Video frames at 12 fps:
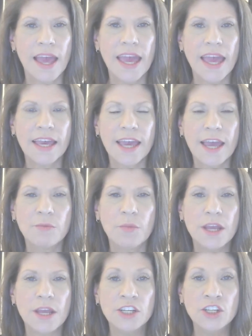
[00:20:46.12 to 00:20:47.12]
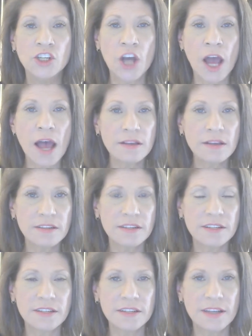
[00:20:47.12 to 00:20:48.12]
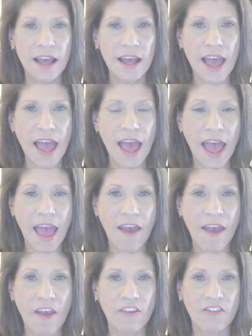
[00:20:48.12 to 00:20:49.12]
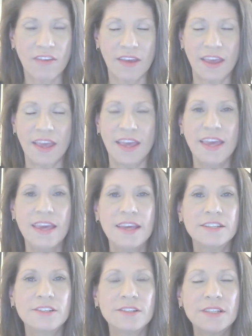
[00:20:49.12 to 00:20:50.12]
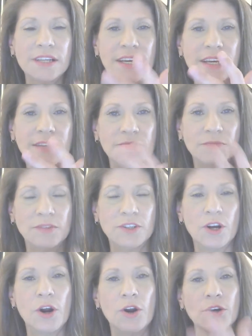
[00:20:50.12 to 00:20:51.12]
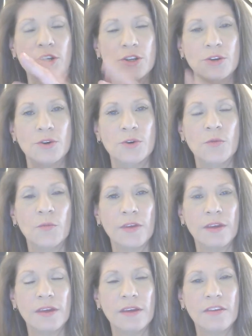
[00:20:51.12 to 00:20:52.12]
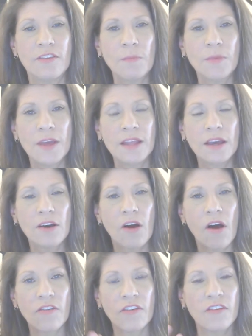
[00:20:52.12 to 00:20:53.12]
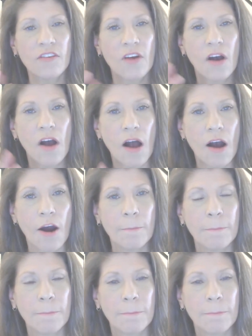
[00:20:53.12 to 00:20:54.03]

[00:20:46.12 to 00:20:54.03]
it can be just as easily turned to something that causes harm.